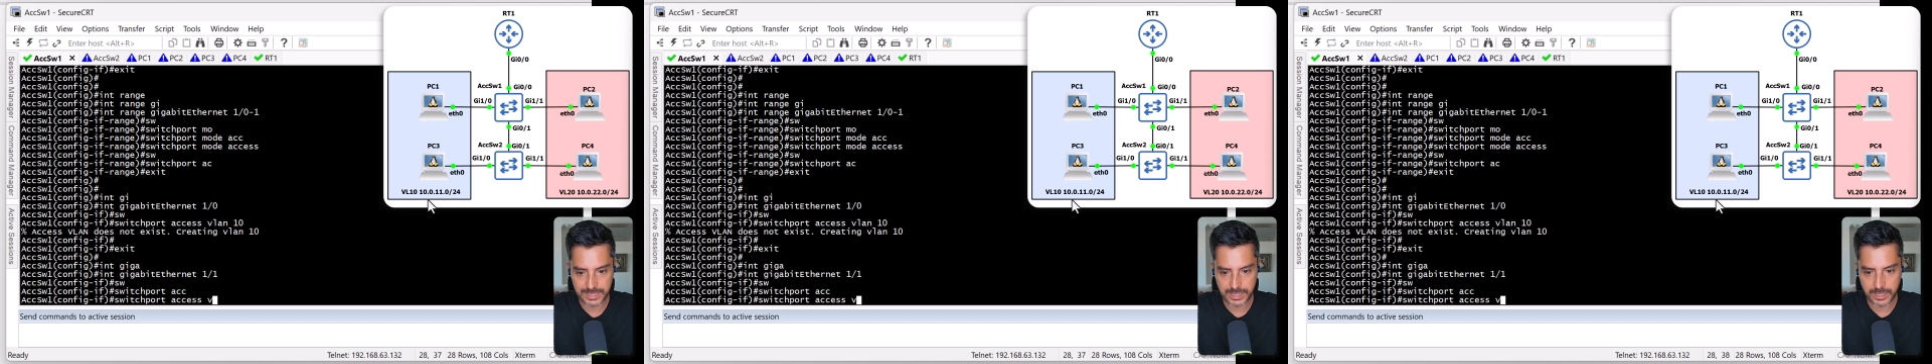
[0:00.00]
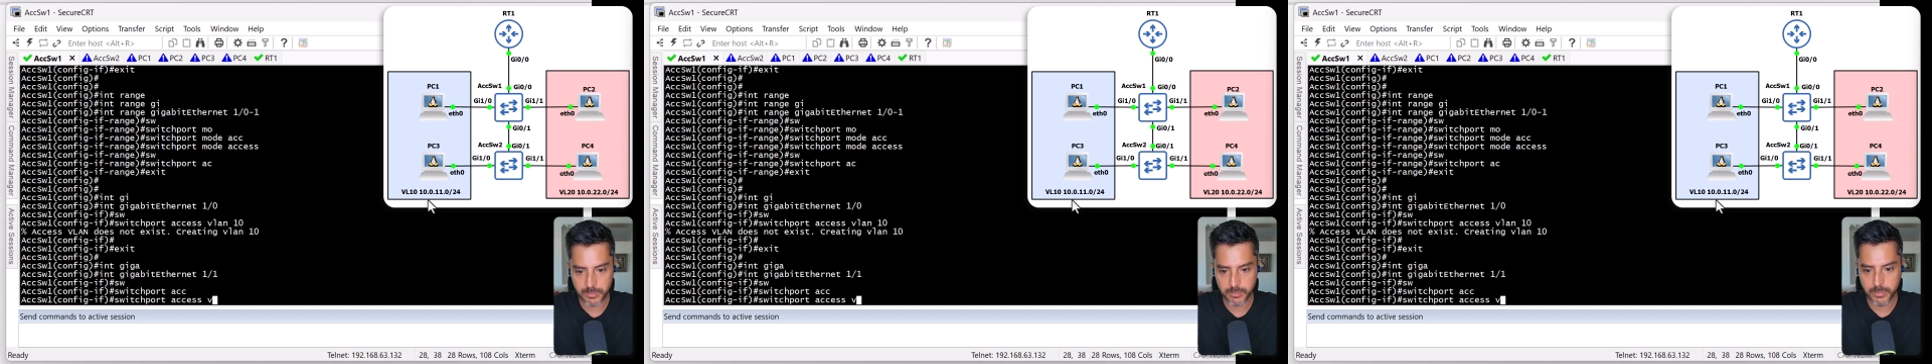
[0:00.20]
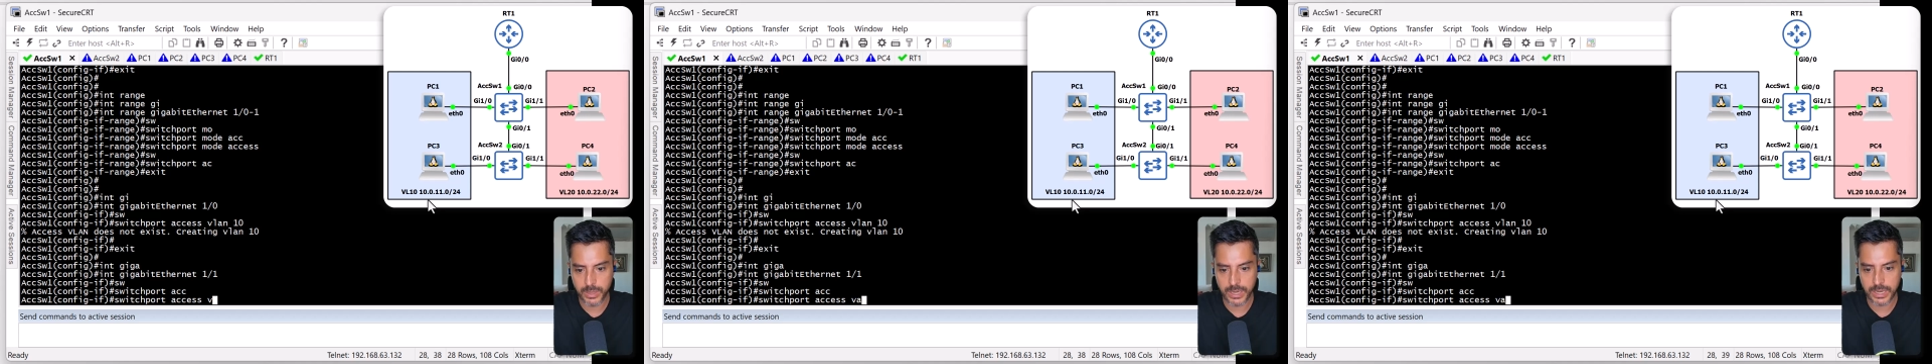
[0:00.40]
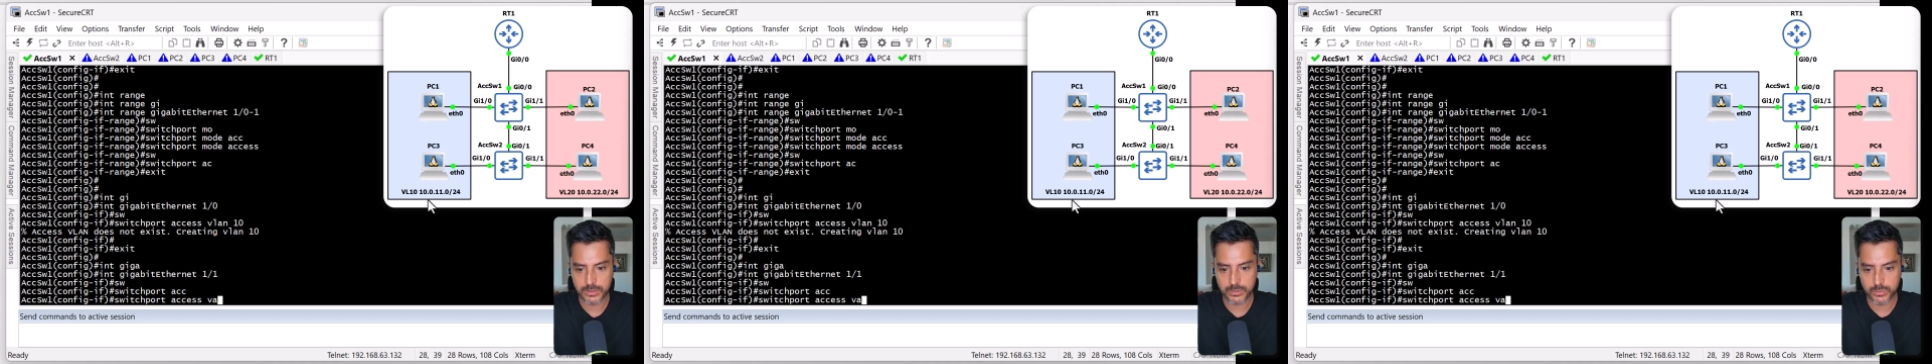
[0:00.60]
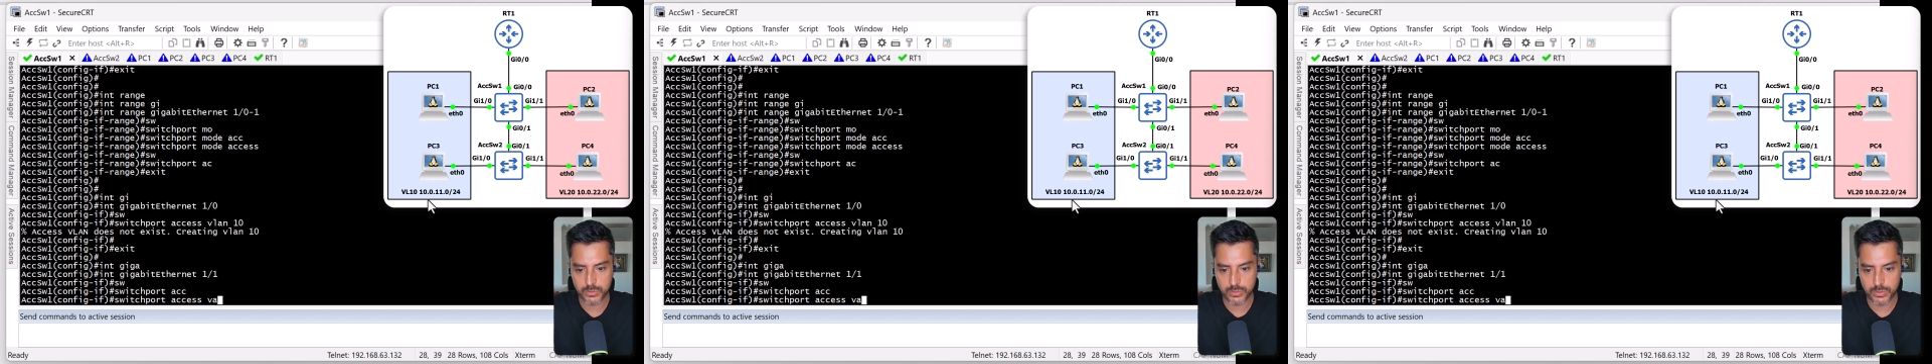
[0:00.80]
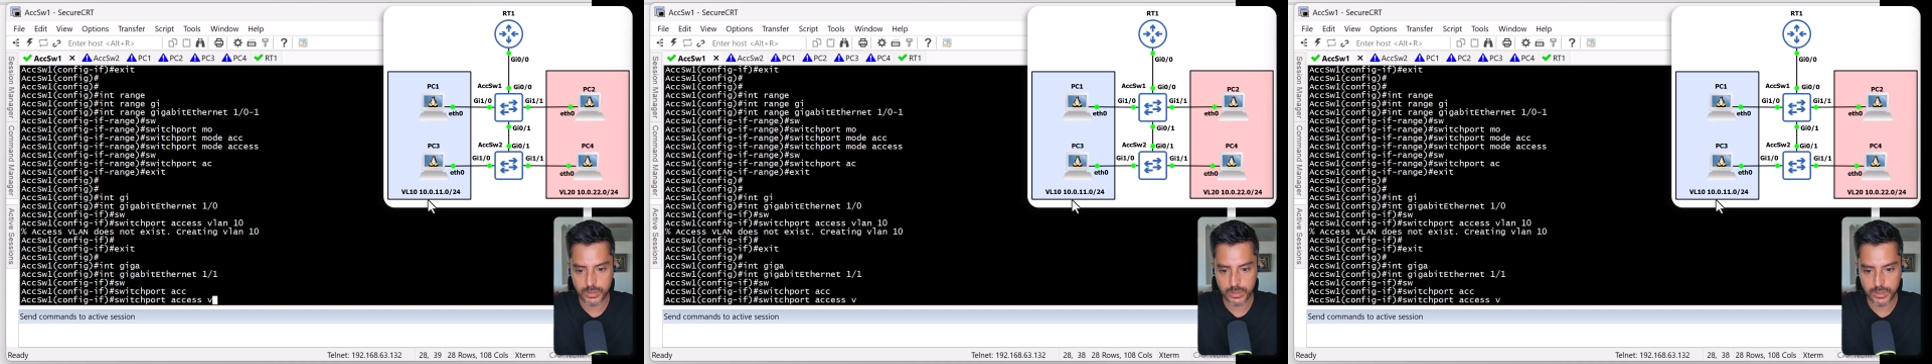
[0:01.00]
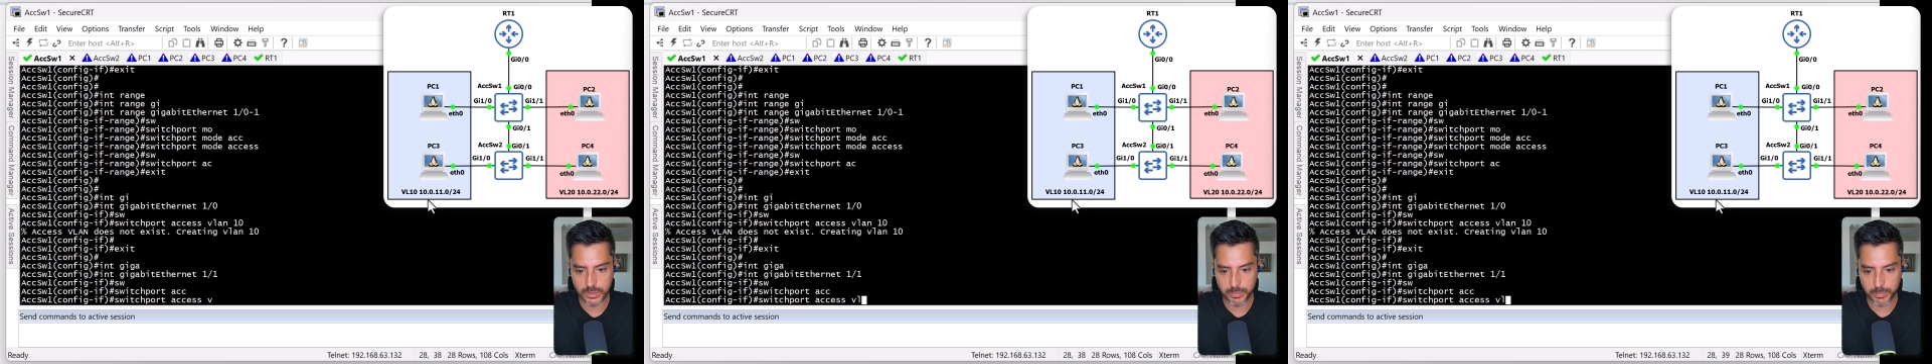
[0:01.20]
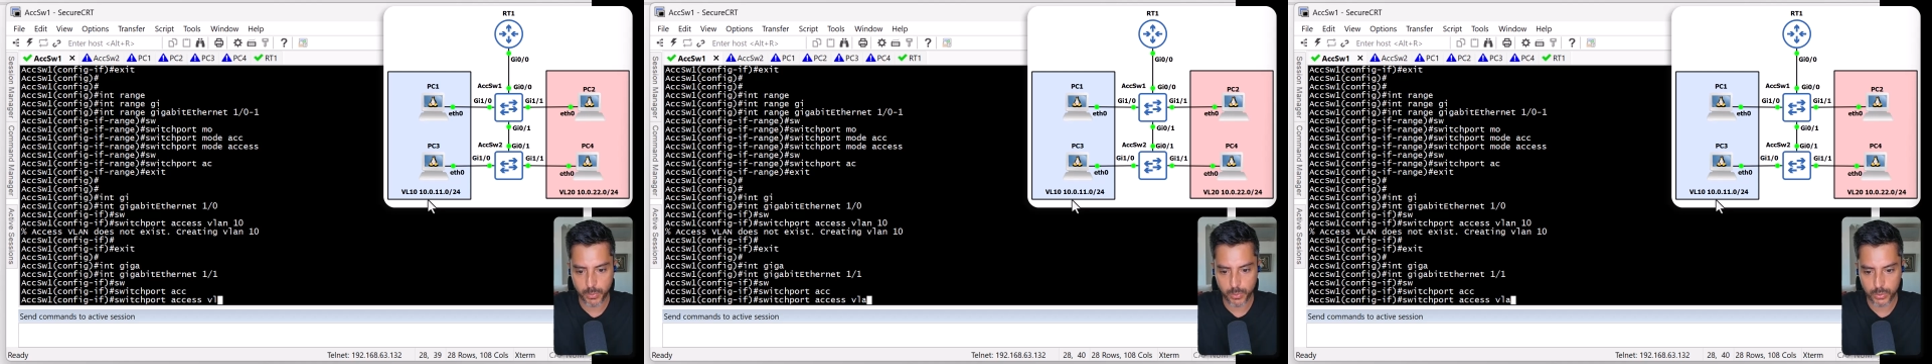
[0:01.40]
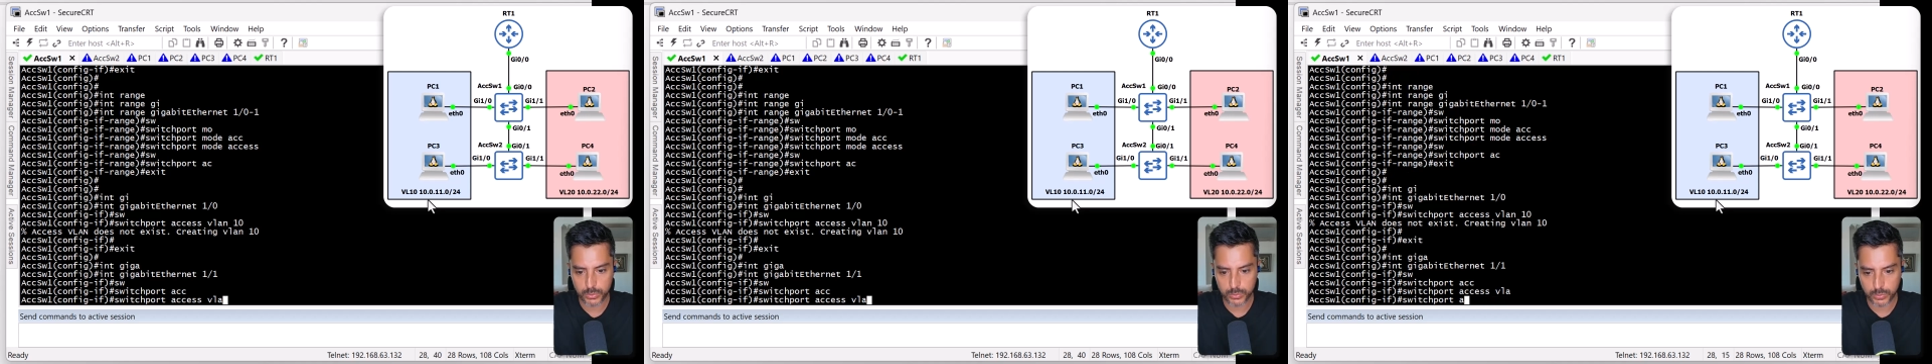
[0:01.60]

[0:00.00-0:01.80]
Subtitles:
the VLAN, the port